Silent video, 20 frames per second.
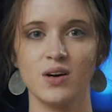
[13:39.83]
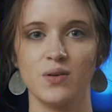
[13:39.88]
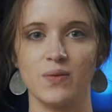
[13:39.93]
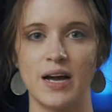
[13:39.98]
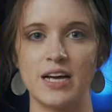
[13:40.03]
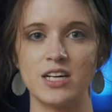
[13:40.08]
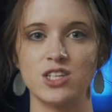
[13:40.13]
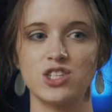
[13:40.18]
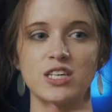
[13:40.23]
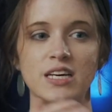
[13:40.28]

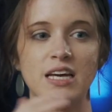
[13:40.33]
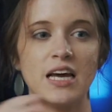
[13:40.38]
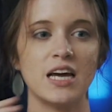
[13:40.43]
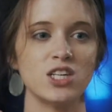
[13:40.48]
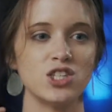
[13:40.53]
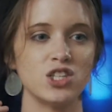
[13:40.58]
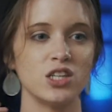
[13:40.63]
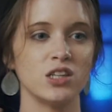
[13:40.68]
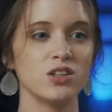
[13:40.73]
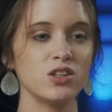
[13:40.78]
right? She
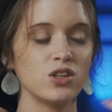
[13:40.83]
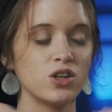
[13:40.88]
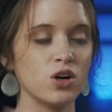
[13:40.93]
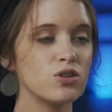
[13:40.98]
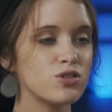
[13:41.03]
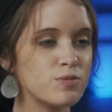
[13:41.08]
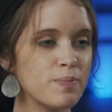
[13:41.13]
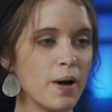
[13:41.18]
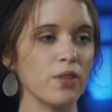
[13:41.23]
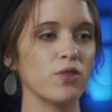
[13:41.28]

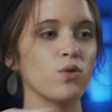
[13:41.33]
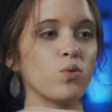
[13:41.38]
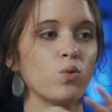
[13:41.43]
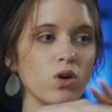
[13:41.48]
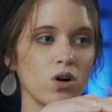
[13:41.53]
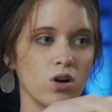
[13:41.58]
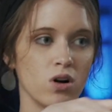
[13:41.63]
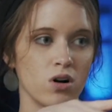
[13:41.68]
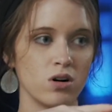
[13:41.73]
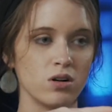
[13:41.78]
goes about the
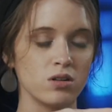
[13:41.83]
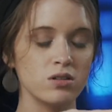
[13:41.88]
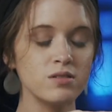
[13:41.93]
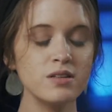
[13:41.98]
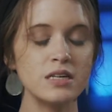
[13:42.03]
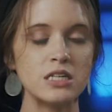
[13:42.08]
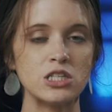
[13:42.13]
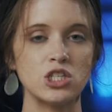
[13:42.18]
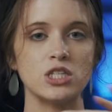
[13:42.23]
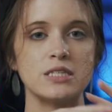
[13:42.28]
world
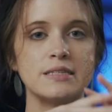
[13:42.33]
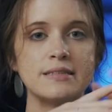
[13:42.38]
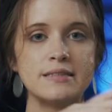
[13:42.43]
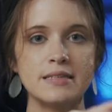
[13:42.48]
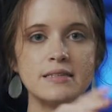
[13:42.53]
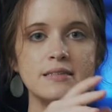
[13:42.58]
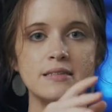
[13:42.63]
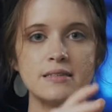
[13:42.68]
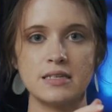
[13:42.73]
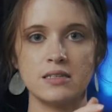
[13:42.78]
and she
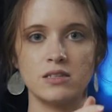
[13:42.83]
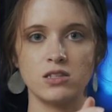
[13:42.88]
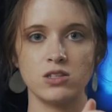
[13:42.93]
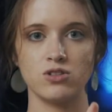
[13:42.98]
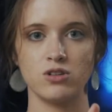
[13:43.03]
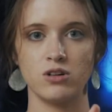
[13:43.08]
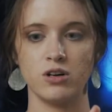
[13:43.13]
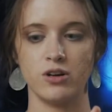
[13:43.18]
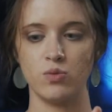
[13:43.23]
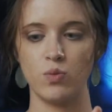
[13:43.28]
sees things a
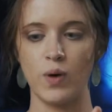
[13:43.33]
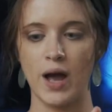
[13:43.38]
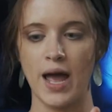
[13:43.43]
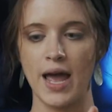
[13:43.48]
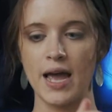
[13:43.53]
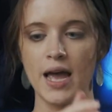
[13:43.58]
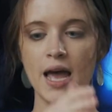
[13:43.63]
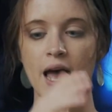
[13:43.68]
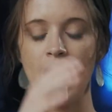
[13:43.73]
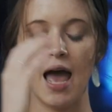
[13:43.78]
certain
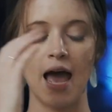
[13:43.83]
way.